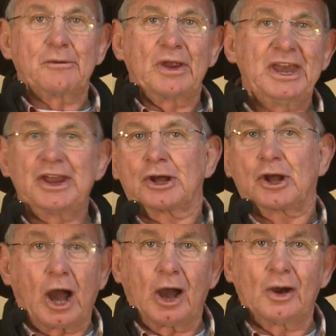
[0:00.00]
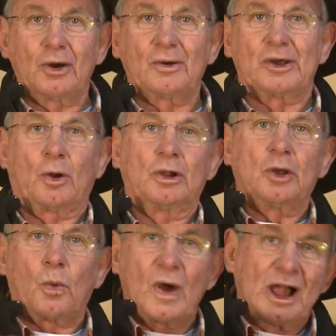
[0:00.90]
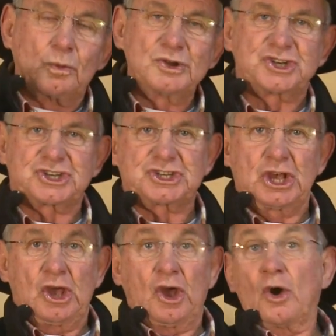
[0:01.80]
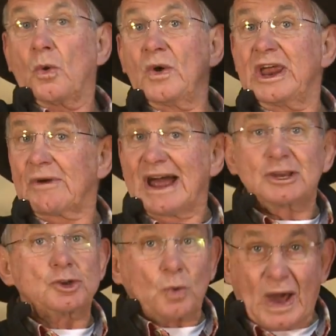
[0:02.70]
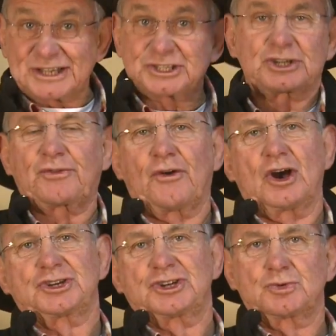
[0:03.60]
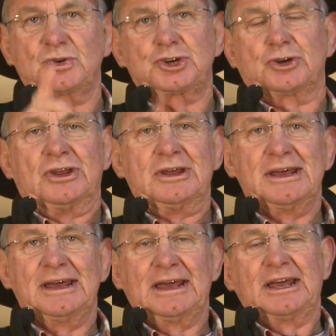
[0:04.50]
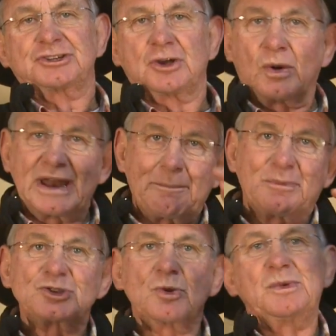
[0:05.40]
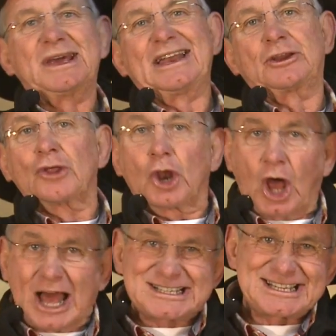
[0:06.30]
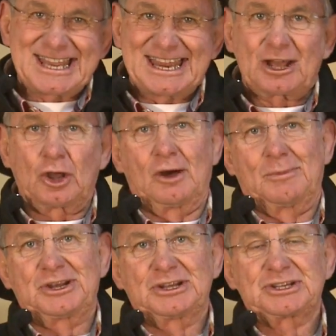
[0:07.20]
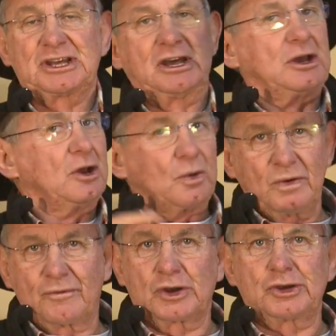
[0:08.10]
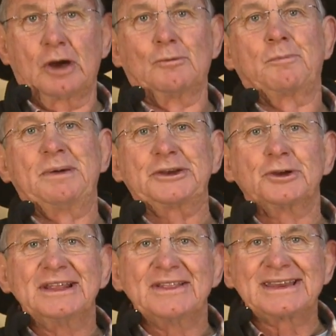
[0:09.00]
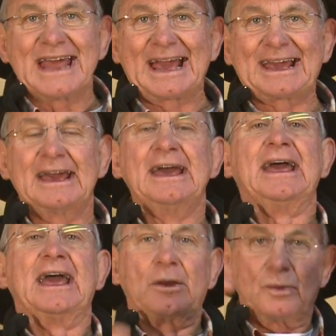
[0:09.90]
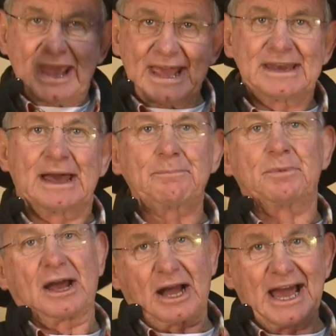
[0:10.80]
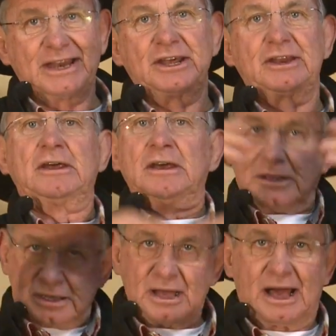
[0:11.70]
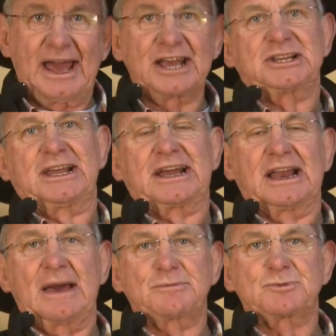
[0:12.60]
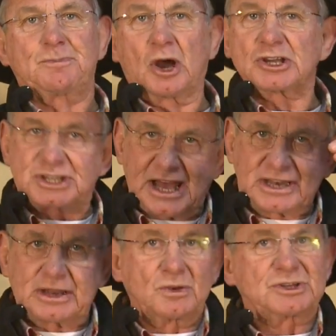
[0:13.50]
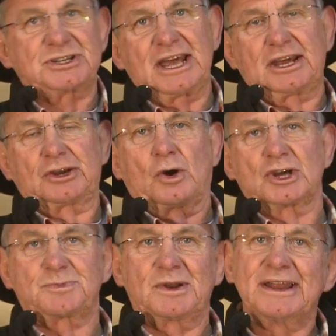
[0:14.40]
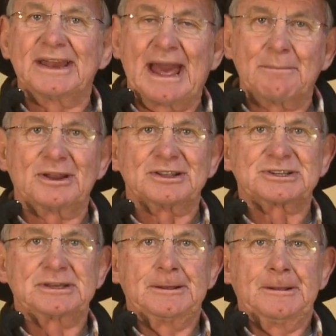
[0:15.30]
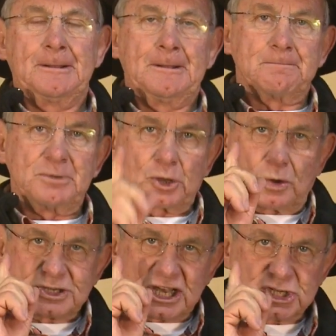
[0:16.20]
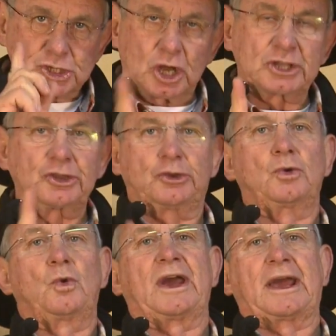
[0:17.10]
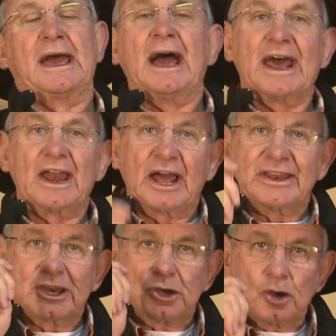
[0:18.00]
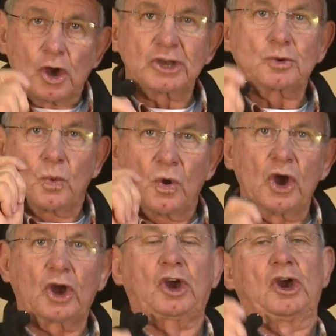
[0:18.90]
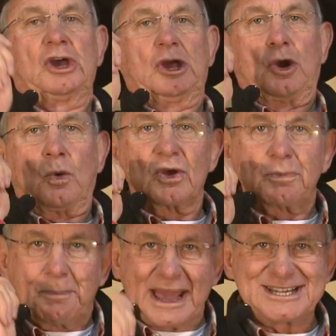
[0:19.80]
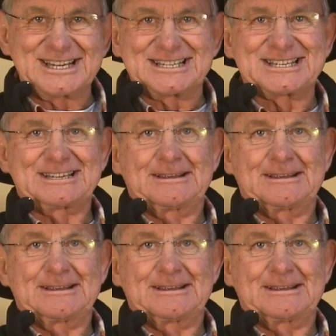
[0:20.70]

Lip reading: ready to go and all the well wishes. We run twice as fast as we should. So what happens when we get to the last 10 kilometers? We've got no more petrol in the tank and we end up like I did. I actually collapsed, passed out. I was taken to hospital in an ambulance because I started too quick and I did not work with patience